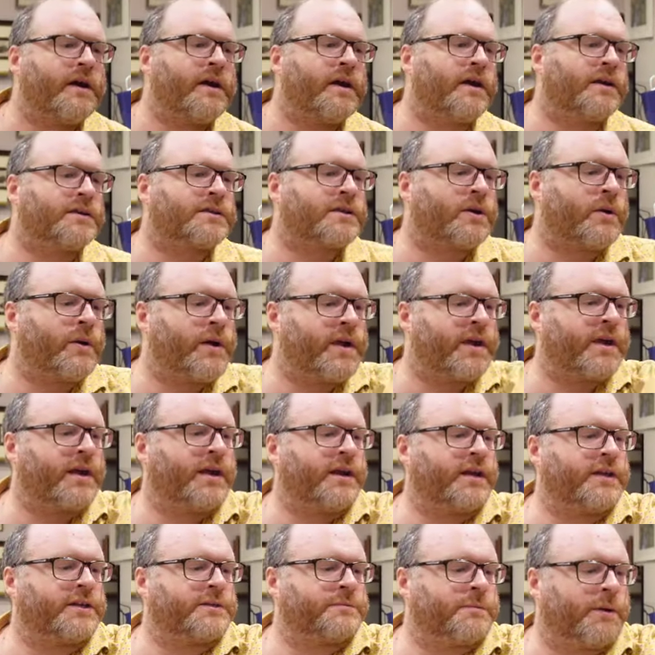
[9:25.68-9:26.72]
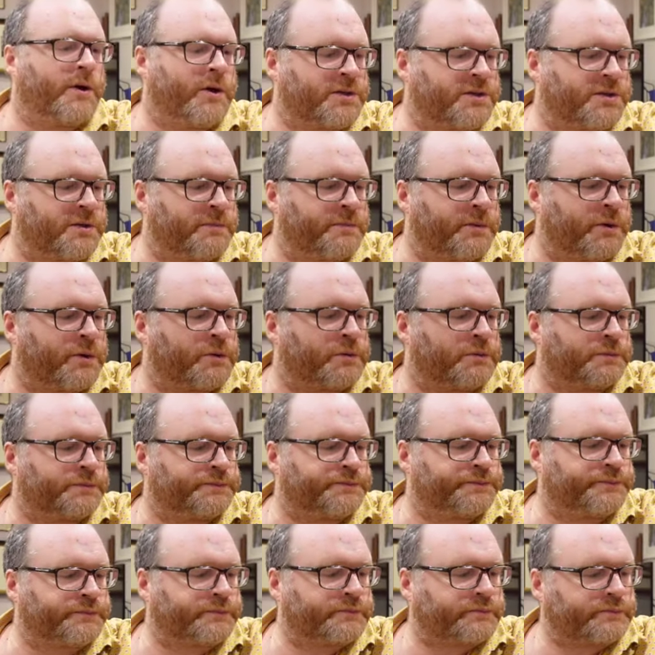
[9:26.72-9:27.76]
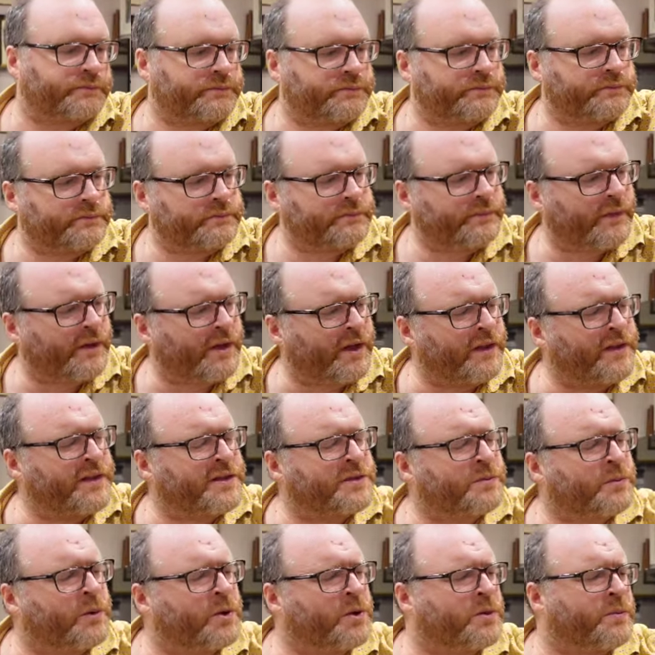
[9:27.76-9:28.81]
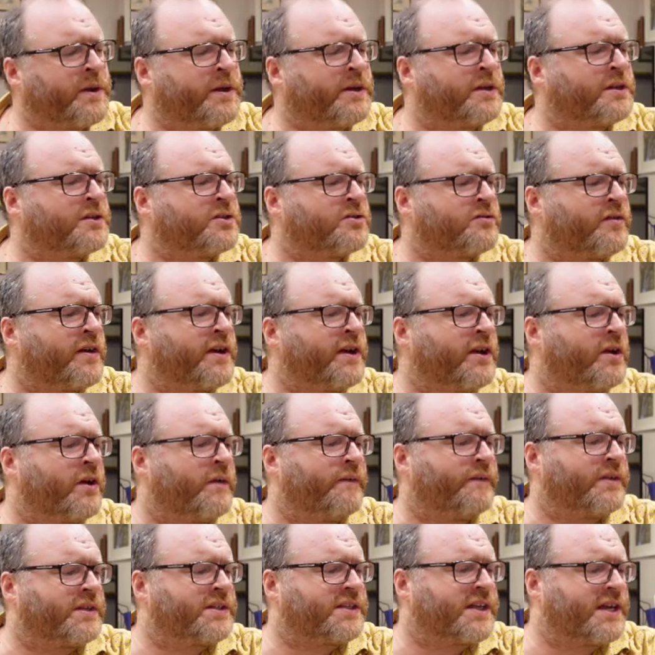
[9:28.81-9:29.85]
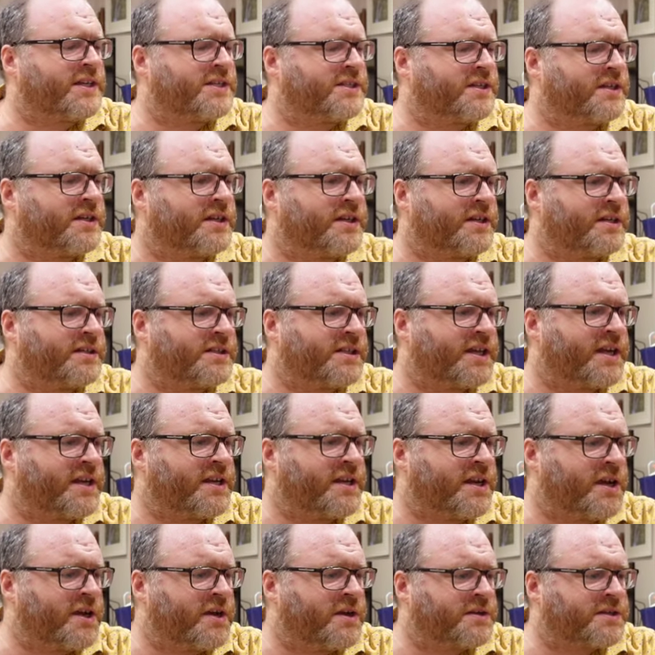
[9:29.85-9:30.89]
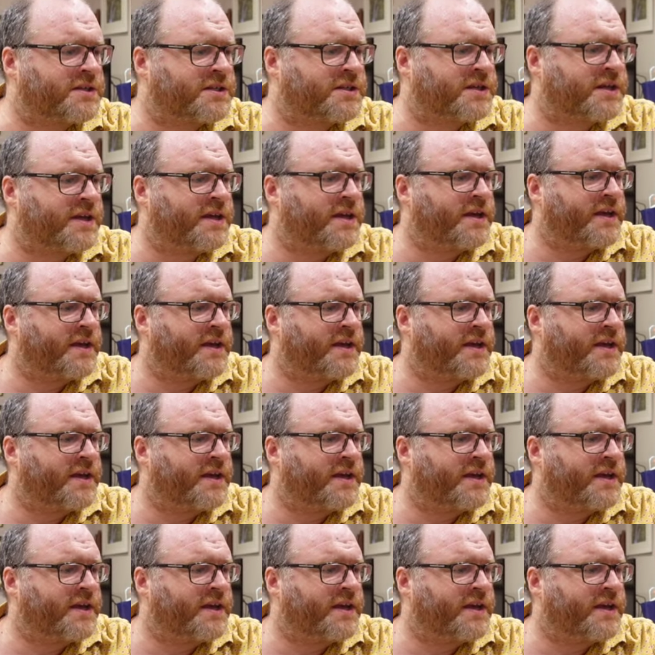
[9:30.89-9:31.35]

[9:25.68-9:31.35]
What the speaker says: as quickly as possible. This woodwind and string conversation continues.